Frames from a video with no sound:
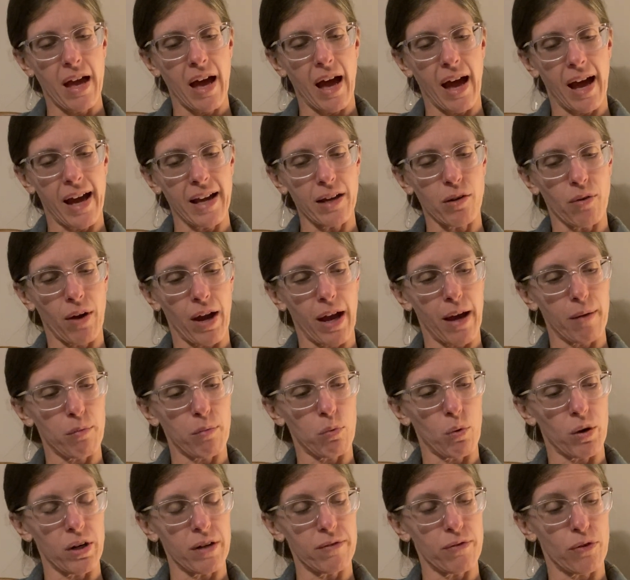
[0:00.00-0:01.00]
I grab
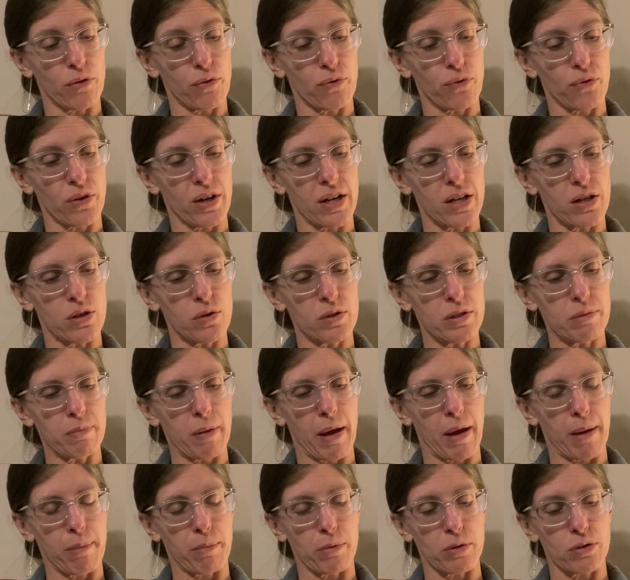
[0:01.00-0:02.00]
one of the free
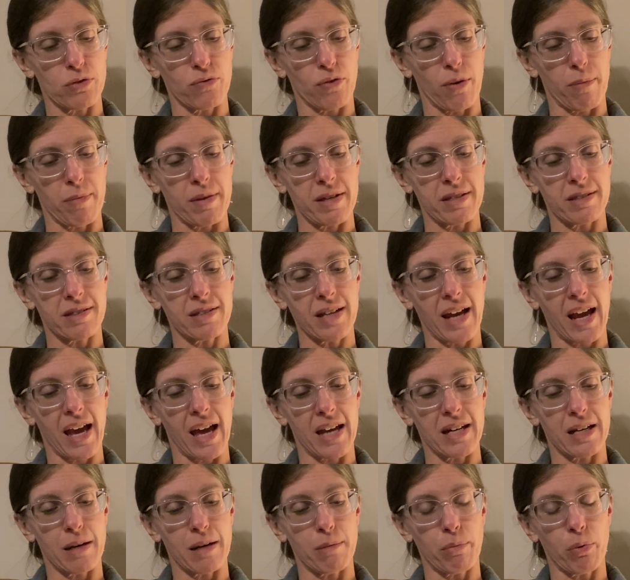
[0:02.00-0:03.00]
newspapers from the
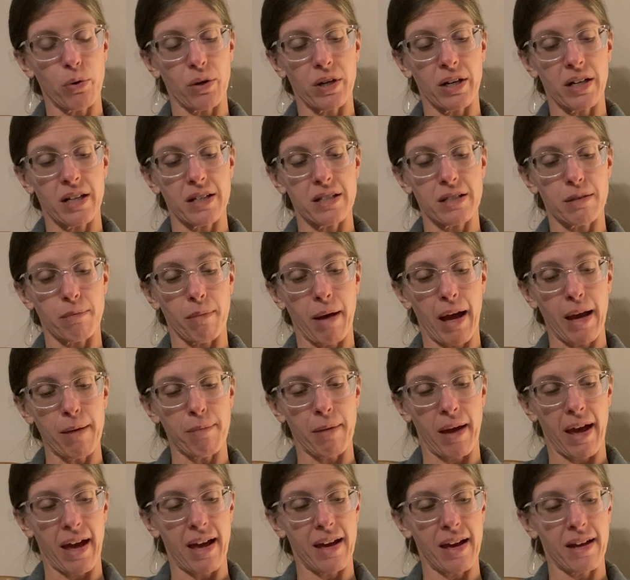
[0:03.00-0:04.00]
stand and put it into my
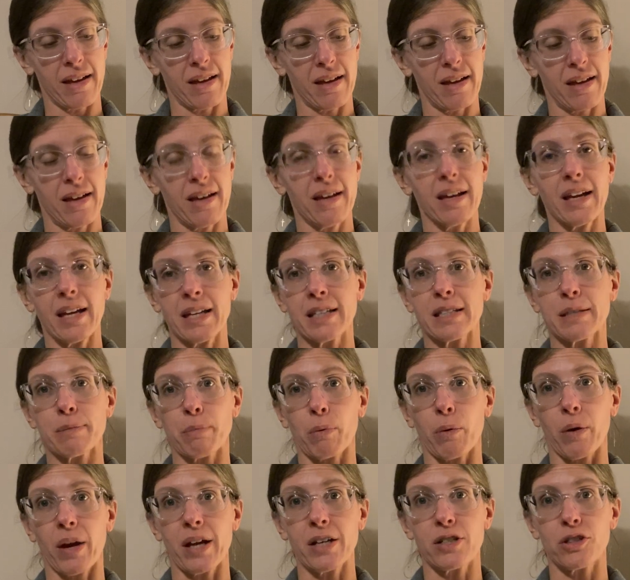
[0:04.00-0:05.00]
bag.
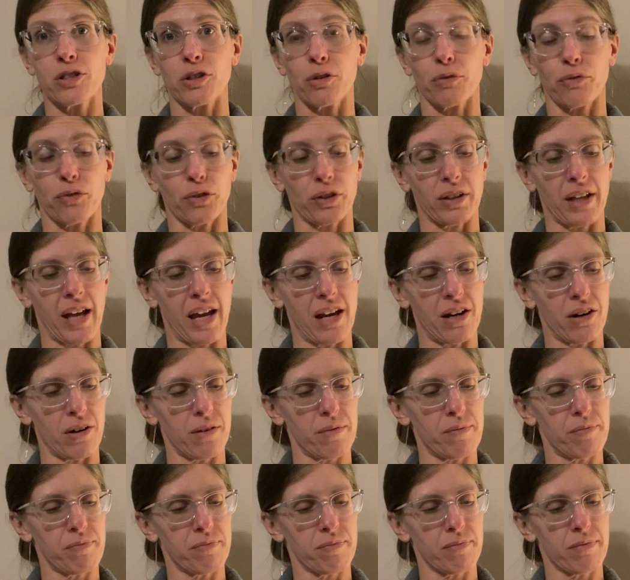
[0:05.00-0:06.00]
Inspiration for later.